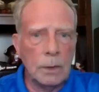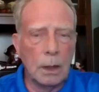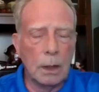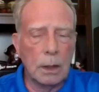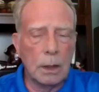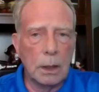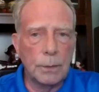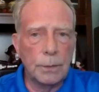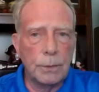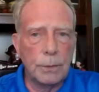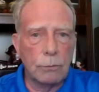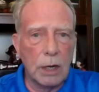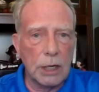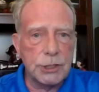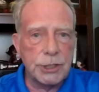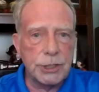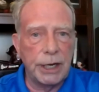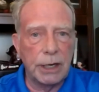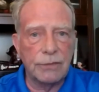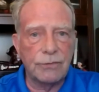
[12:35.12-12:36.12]
The
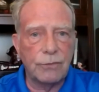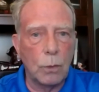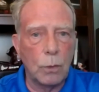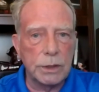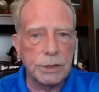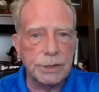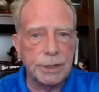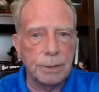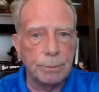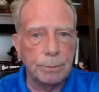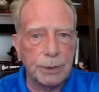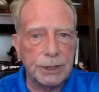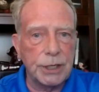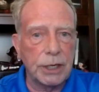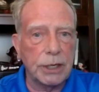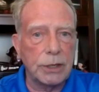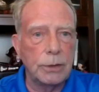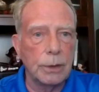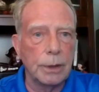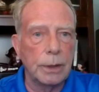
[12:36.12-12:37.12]
Russian Air Force in
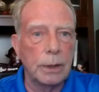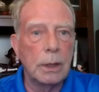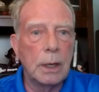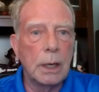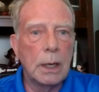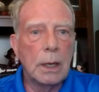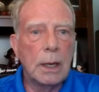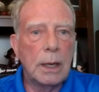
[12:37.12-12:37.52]
particular